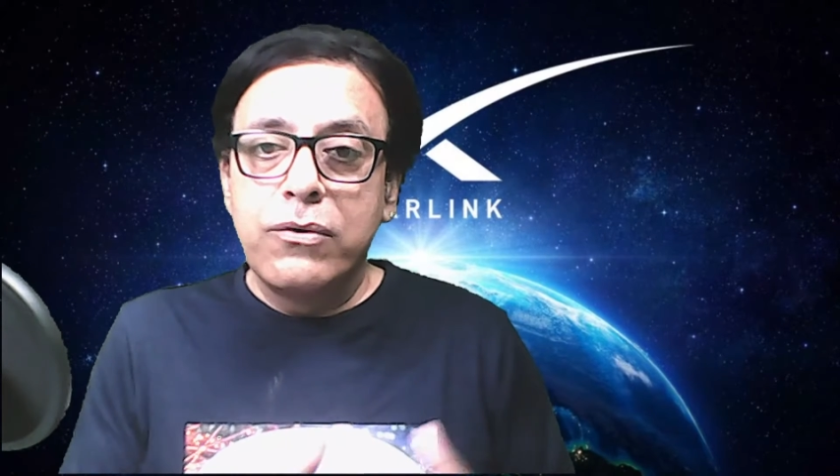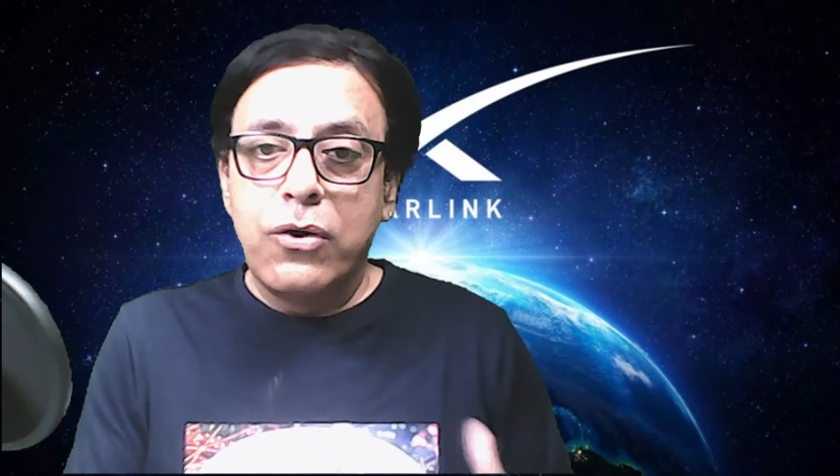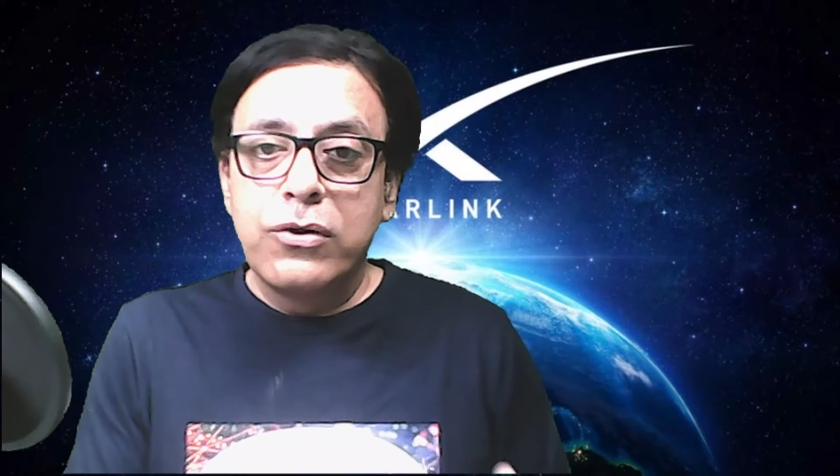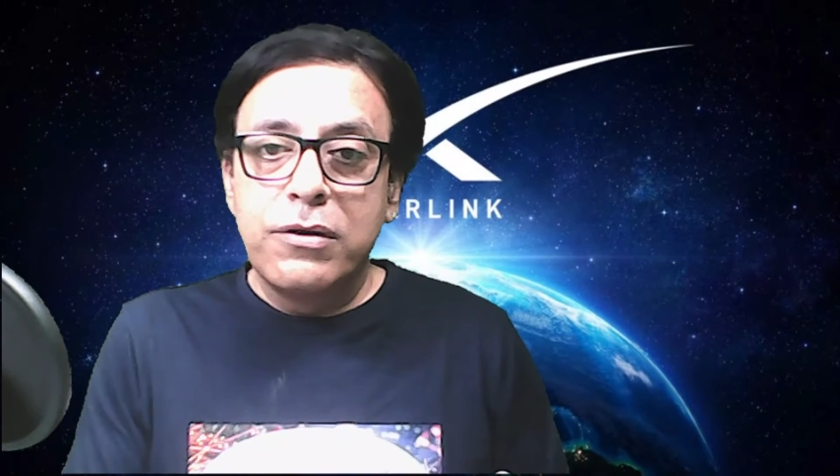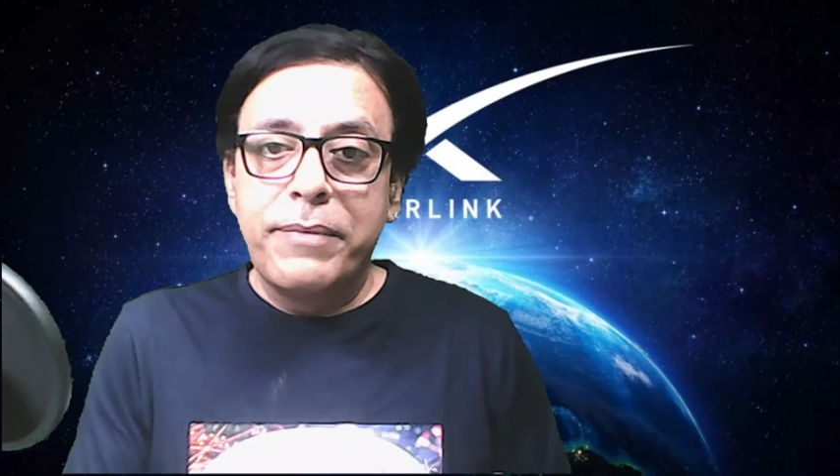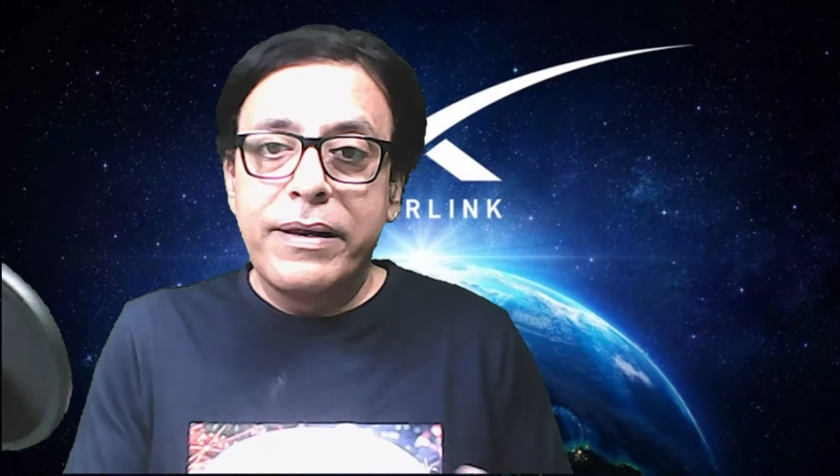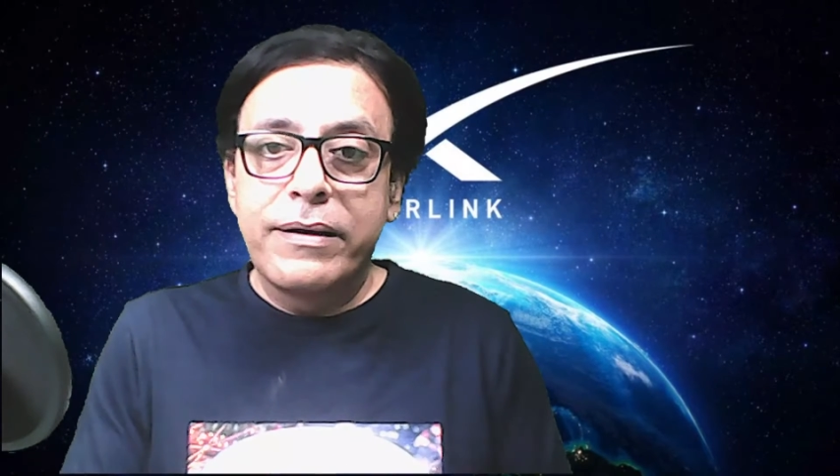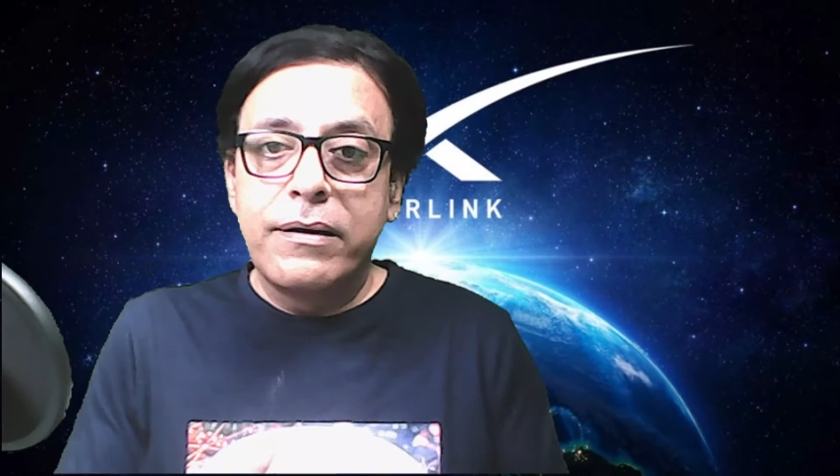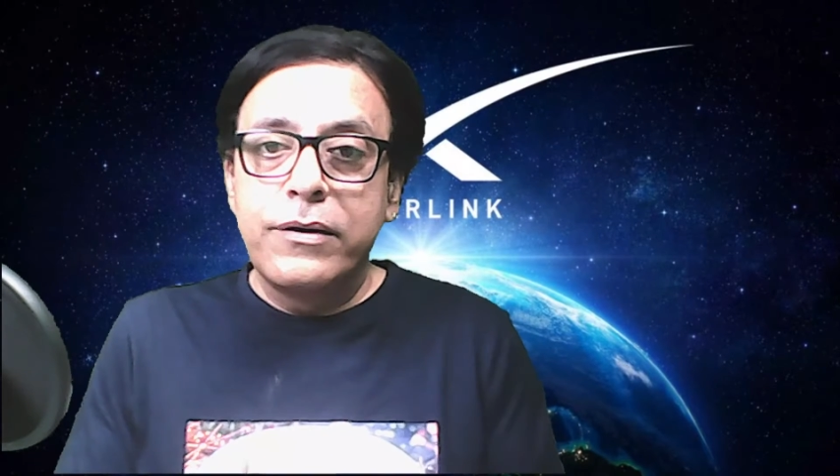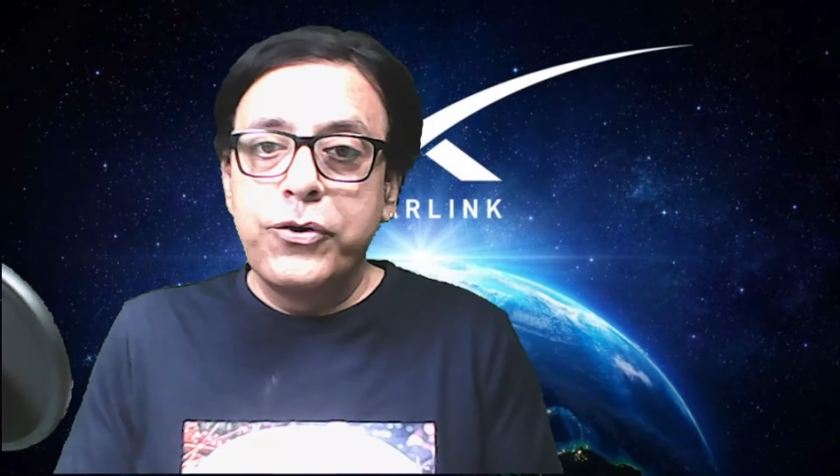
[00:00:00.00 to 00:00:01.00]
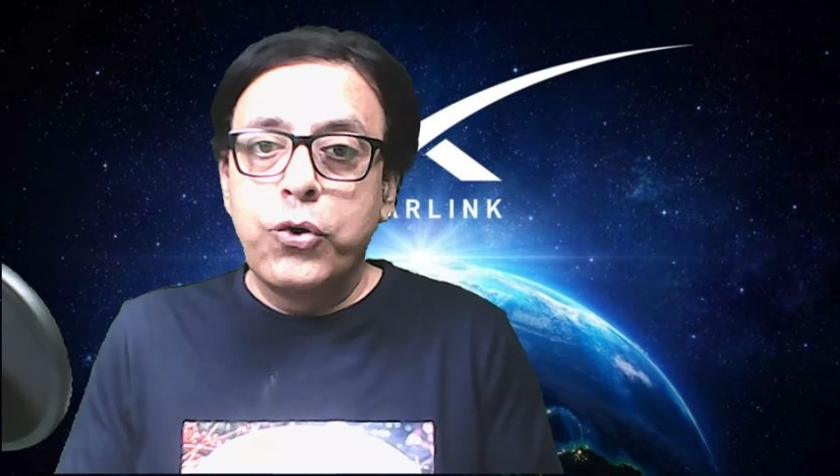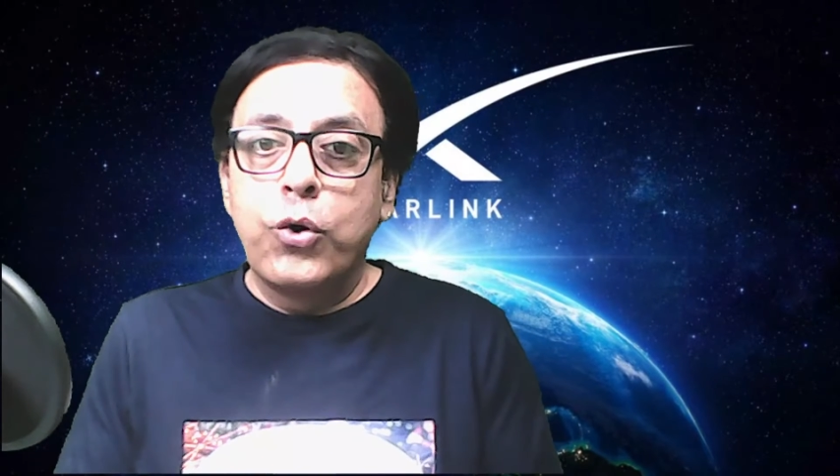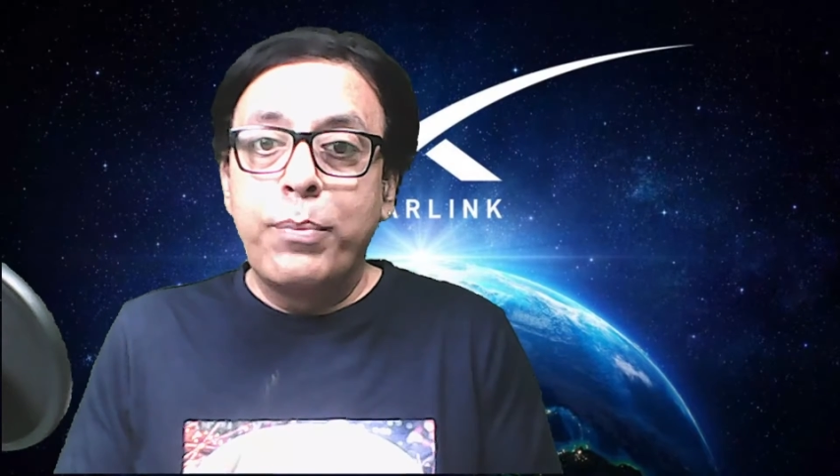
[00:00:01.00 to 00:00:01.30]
North America and Europe